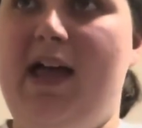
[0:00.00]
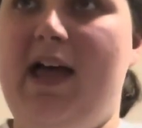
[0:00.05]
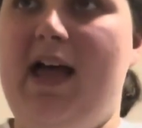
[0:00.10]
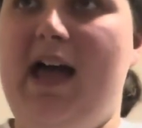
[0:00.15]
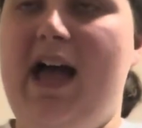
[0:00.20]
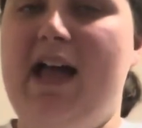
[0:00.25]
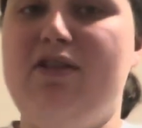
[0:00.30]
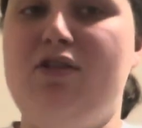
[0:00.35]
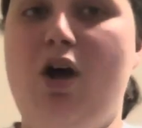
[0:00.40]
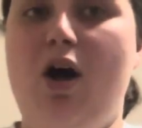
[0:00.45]

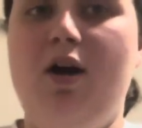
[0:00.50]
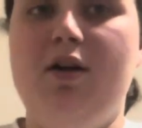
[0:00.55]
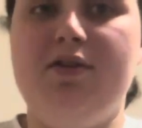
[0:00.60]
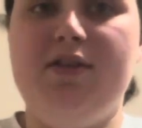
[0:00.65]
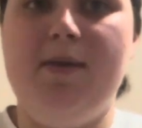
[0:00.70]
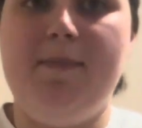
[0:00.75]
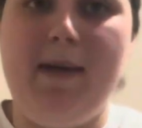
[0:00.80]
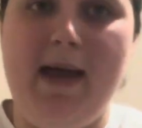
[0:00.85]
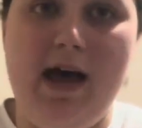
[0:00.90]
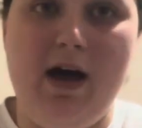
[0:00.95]
I
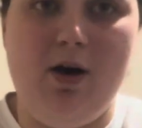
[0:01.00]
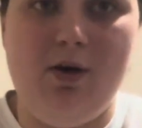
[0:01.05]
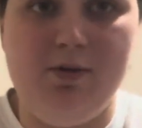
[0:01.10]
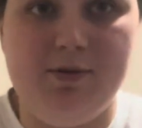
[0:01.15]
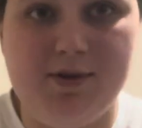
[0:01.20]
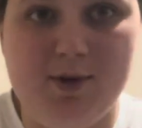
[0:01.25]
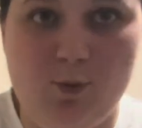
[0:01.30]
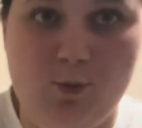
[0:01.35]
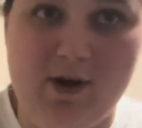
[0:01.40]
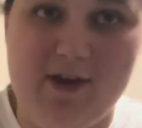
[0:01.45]
talked
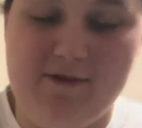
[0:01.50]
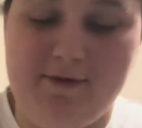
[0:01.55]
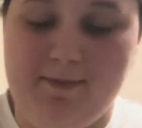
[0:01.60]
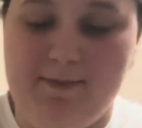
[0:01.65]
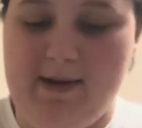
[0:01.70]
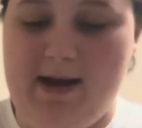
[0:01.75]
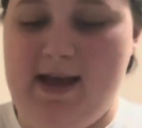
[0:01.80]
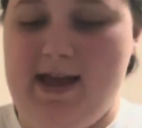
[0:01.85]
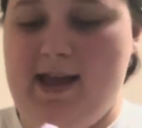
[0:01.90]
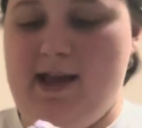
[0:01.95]
about with
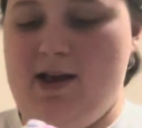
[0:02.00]
my